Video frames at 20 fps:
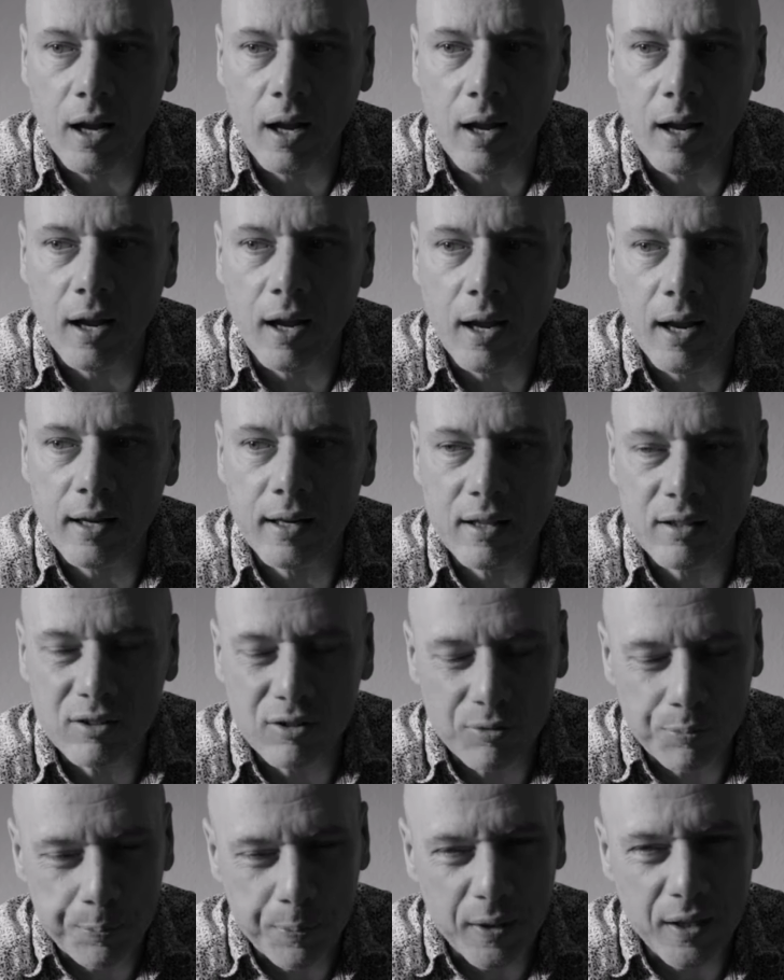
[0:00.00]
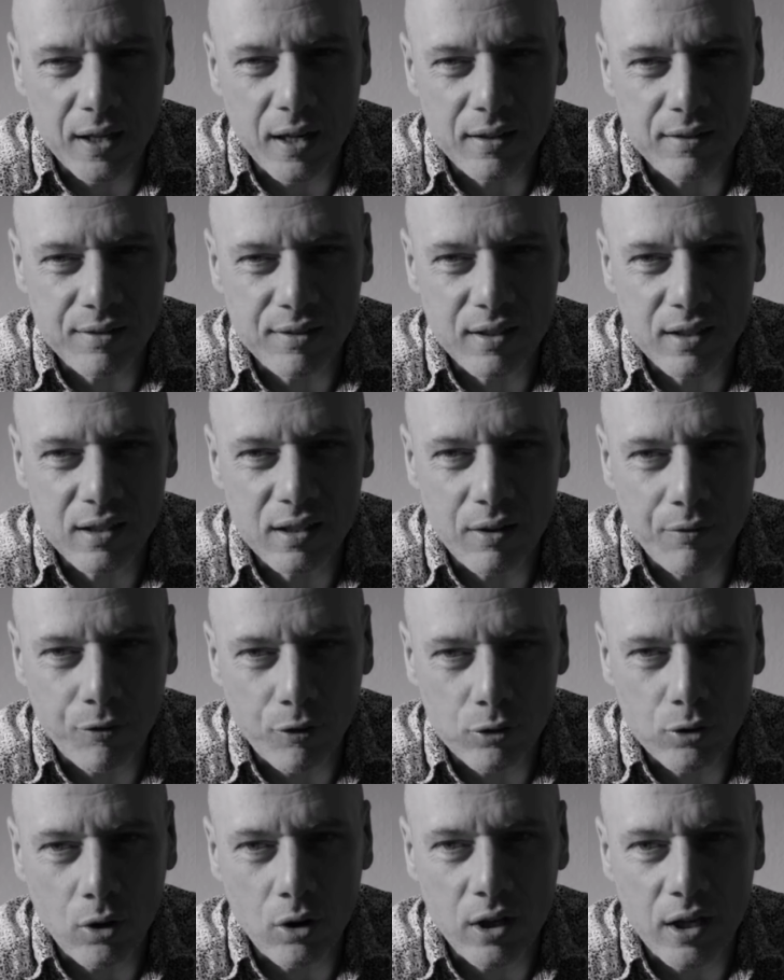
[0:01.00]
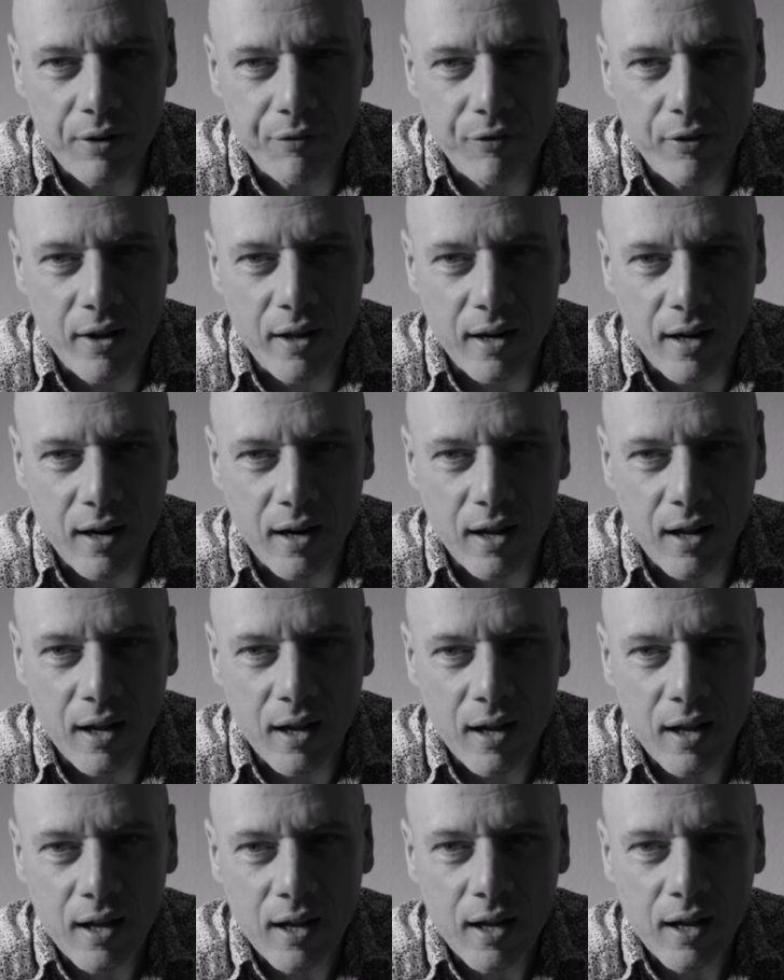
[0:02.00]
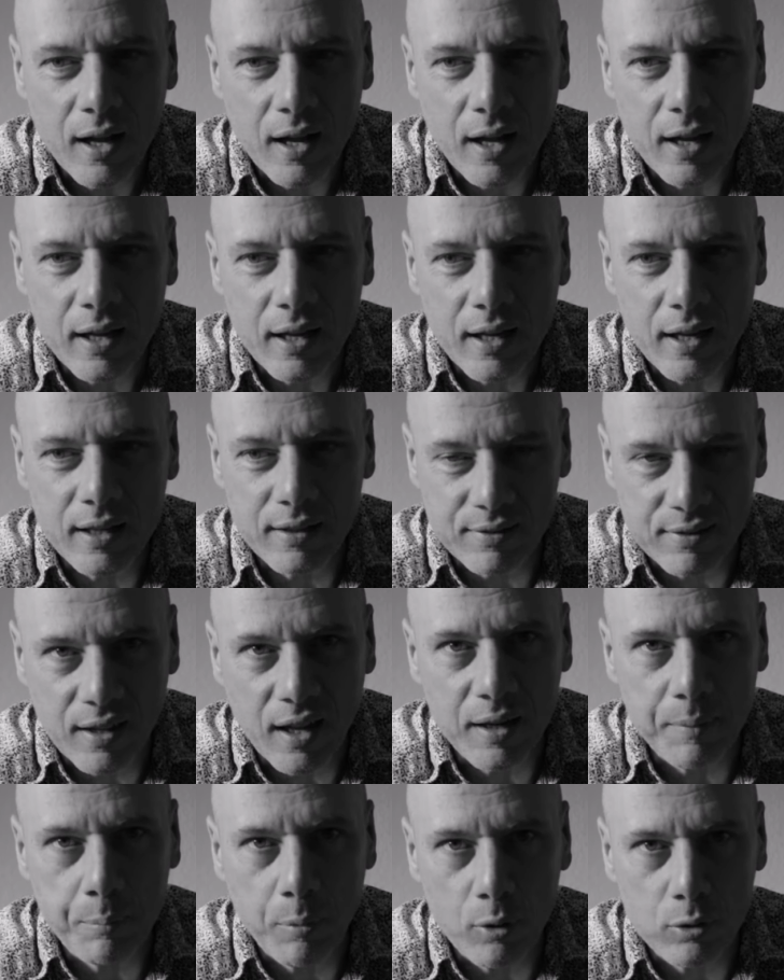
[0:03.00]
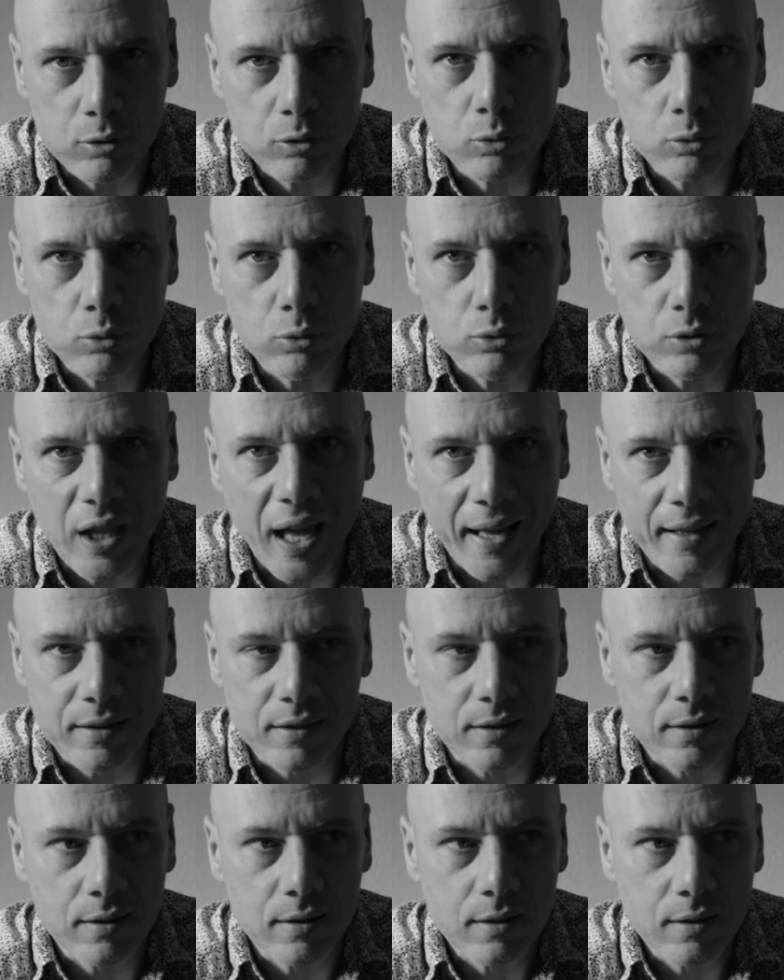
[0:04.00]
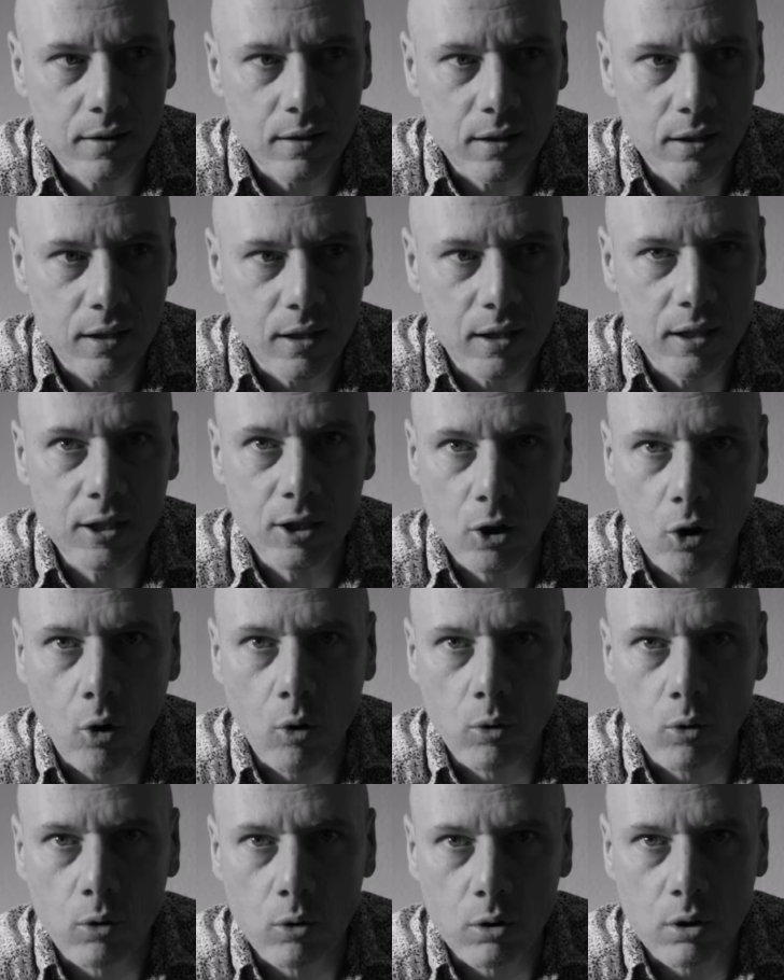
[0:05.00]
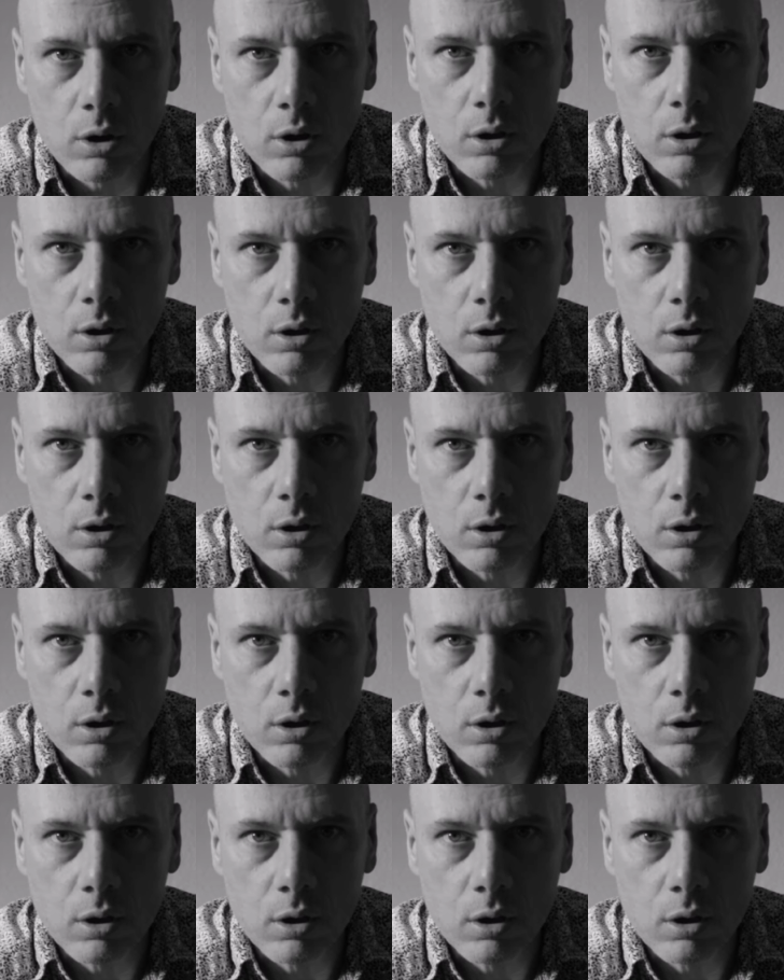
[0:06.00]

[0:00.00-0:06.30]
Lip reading: an experienced photographer is able to do that in color.